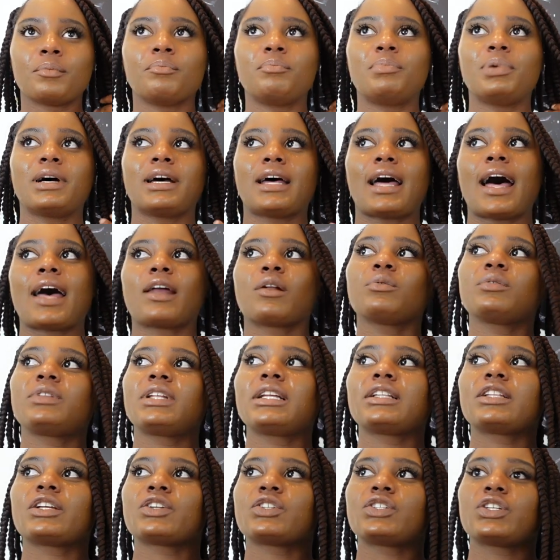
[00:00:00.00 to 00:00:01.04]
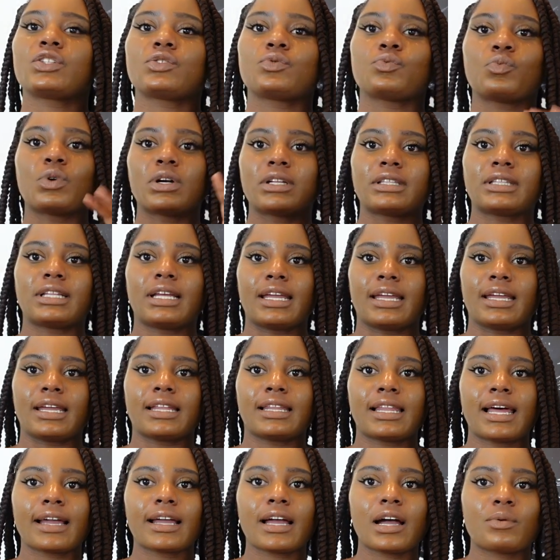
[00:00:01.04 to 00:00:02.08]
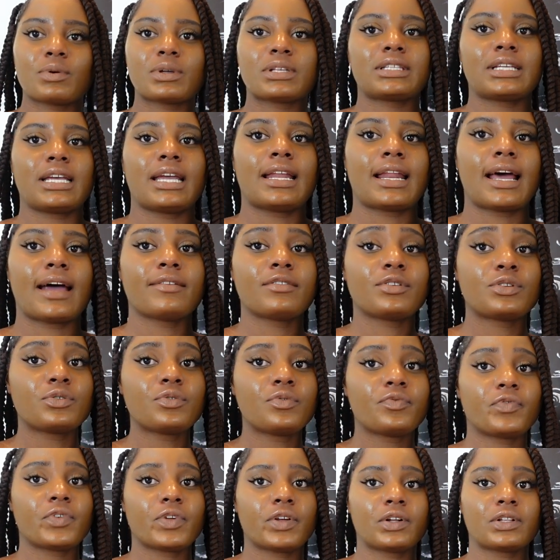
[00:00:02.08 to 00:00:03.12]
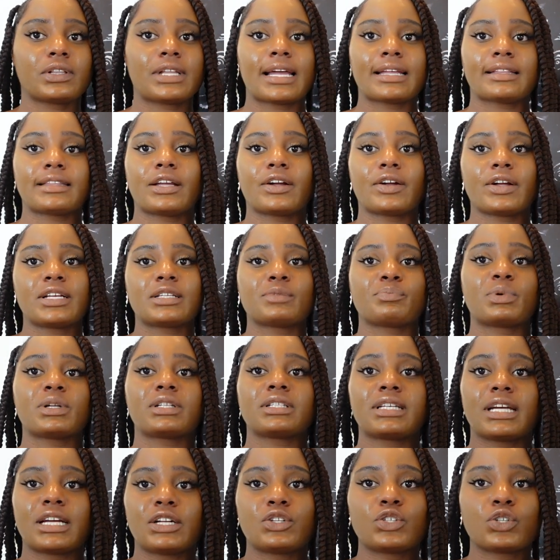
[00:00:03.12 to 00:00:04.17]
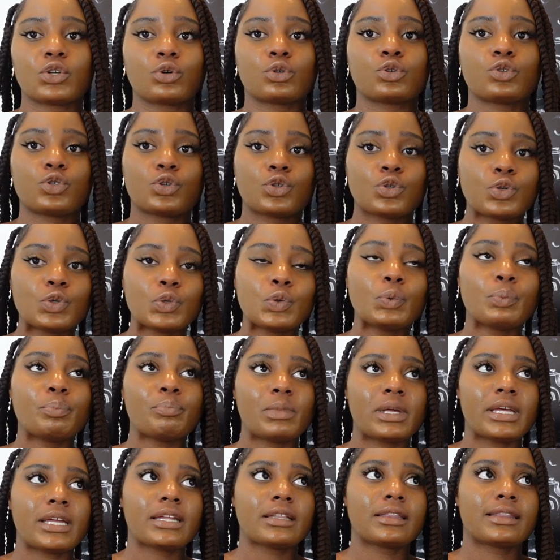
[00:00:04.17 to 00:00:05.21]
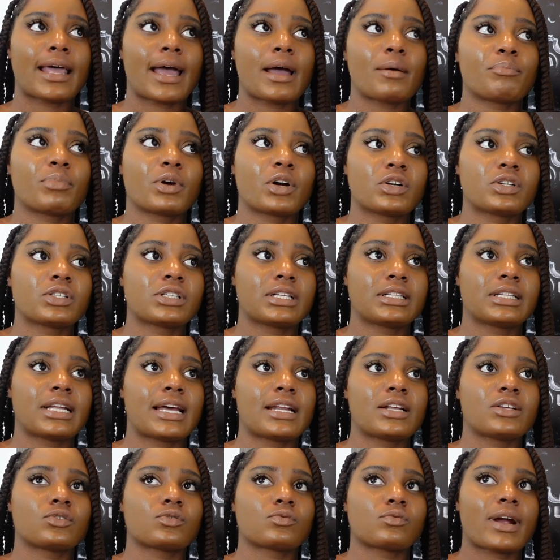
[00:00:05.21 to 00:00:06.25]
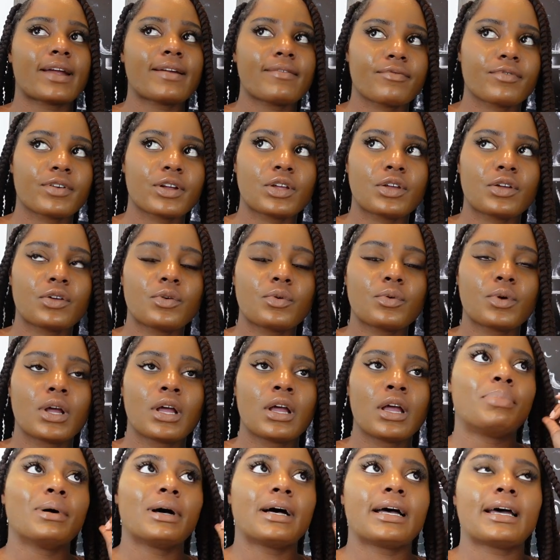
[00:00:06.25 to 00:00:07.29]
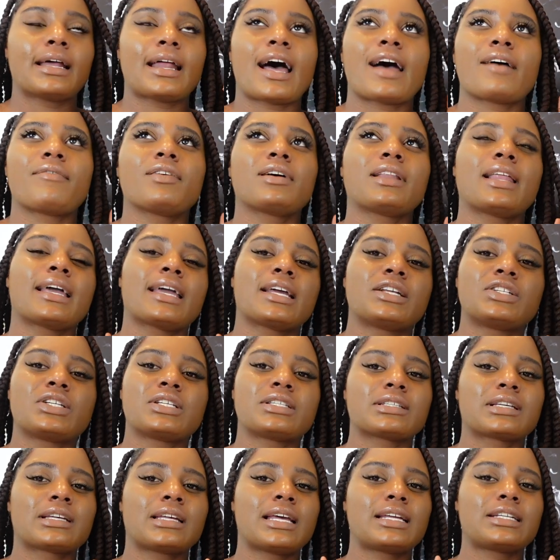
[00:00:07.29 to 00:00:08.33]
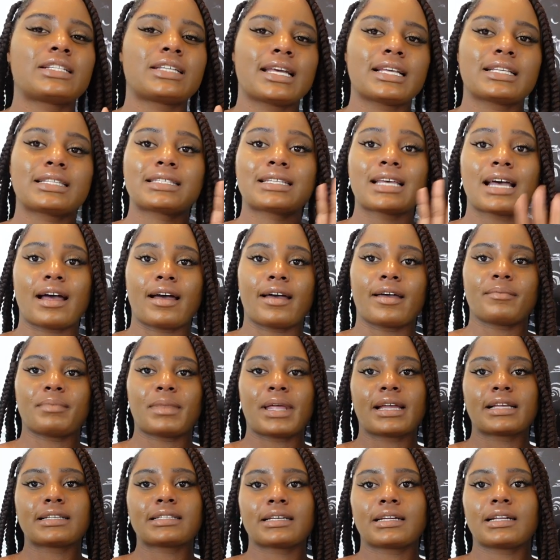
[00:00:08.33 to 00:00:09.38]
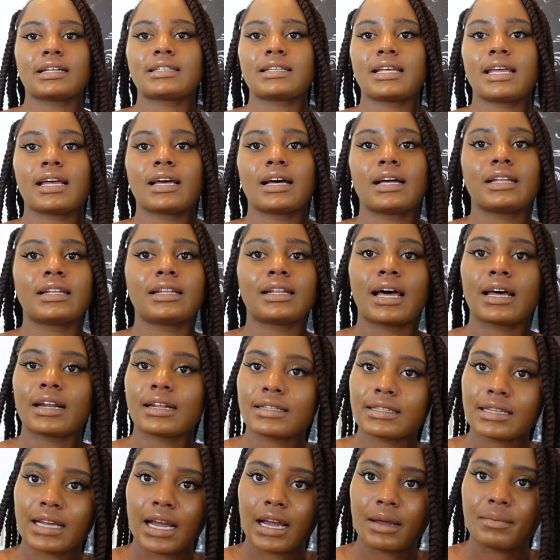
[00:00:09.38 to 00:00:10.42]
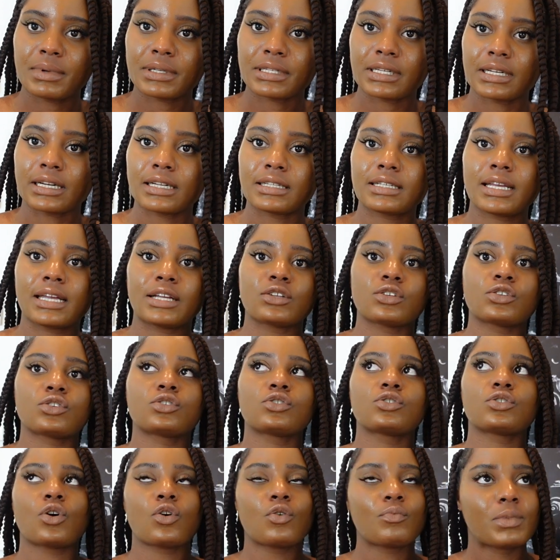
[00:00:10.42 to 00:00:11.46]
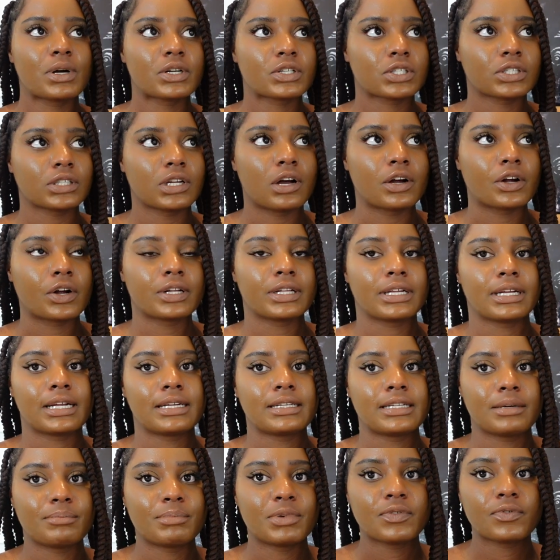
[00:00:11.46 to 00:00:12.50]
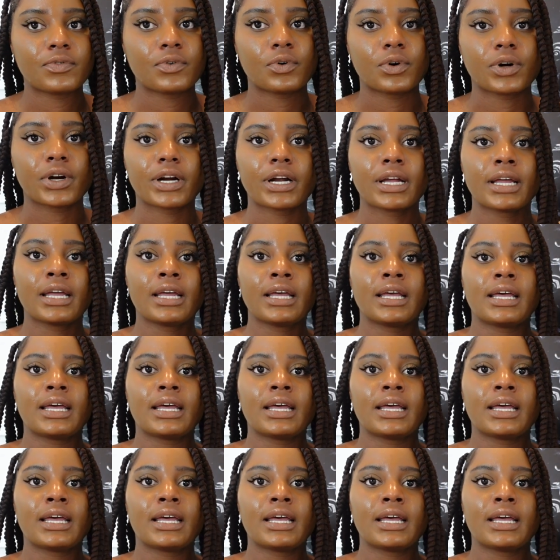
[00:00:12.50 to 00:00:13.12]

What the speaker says: But I don't think there's just one thing. And like I was saying, I do feel like there is potential to meet that person that is right for you. But I feel like it takes time. Like, it's gonna take a lot of time. It's gonna take so much longer than it did before.